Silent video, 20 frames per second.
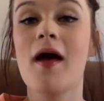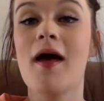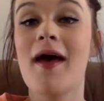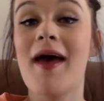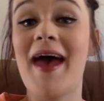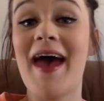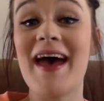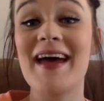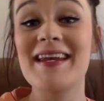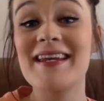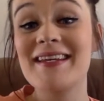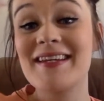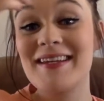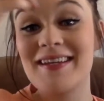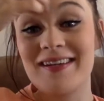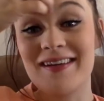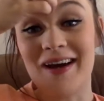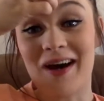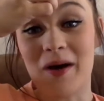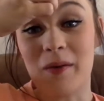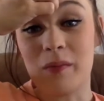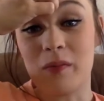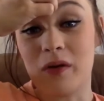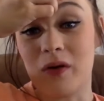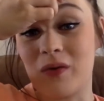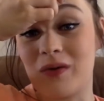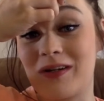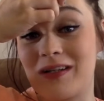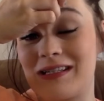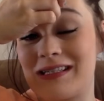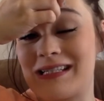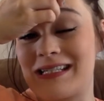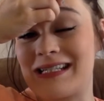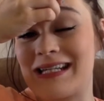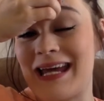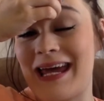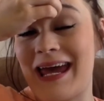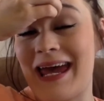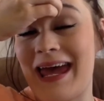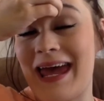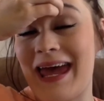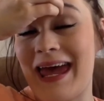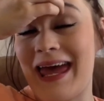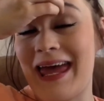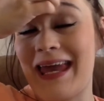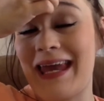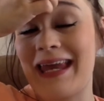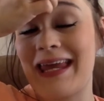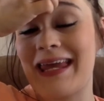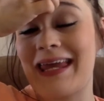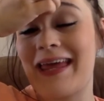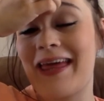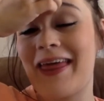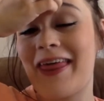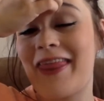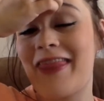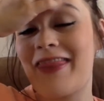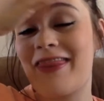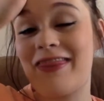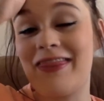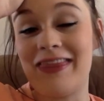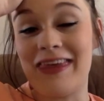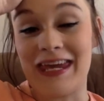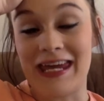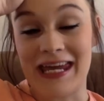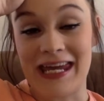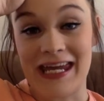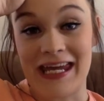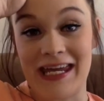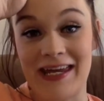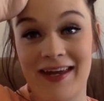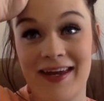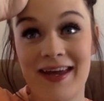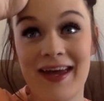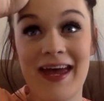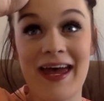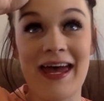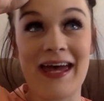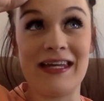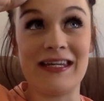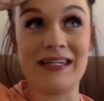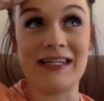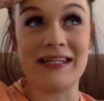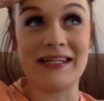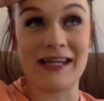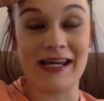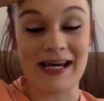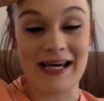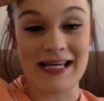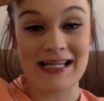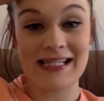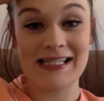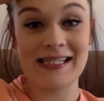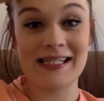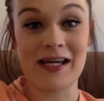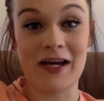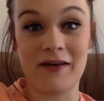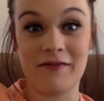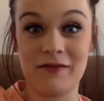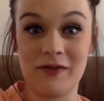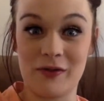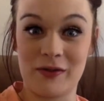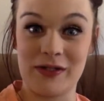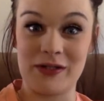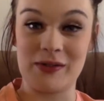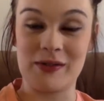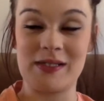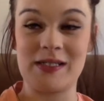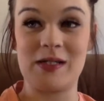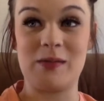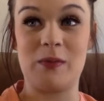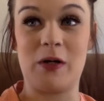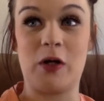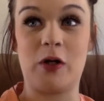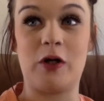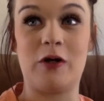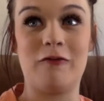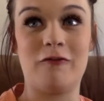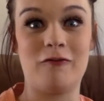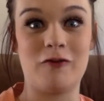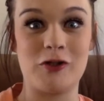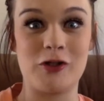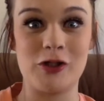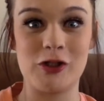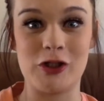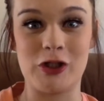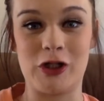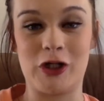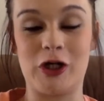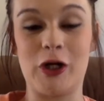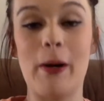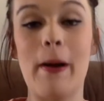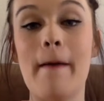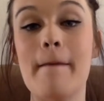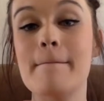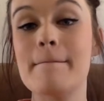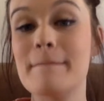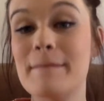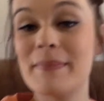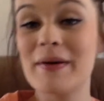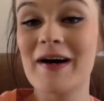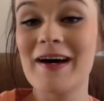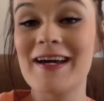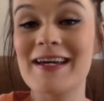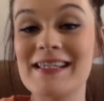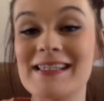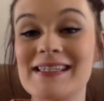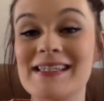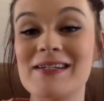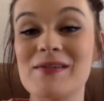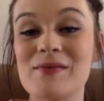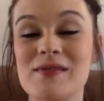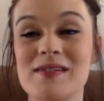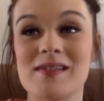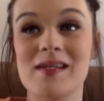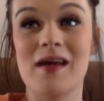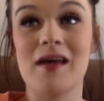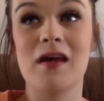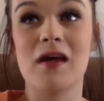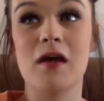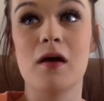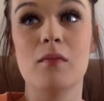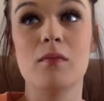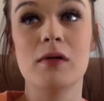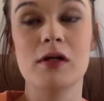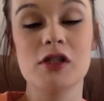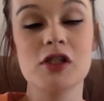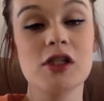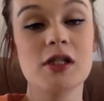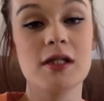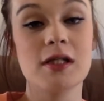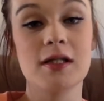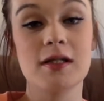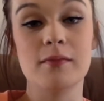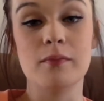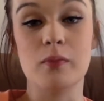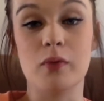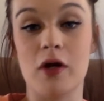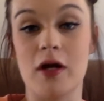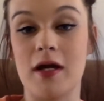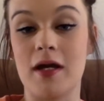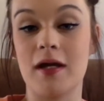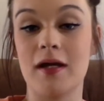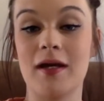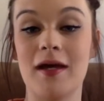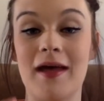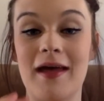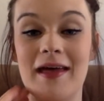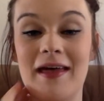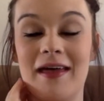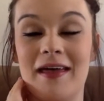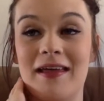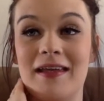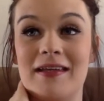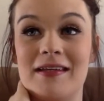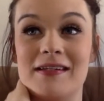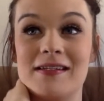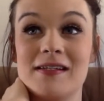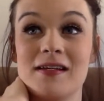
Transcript: edited, uploaded, did anything. And yes, I feel guilty about it for sure, but it was a much needed break, and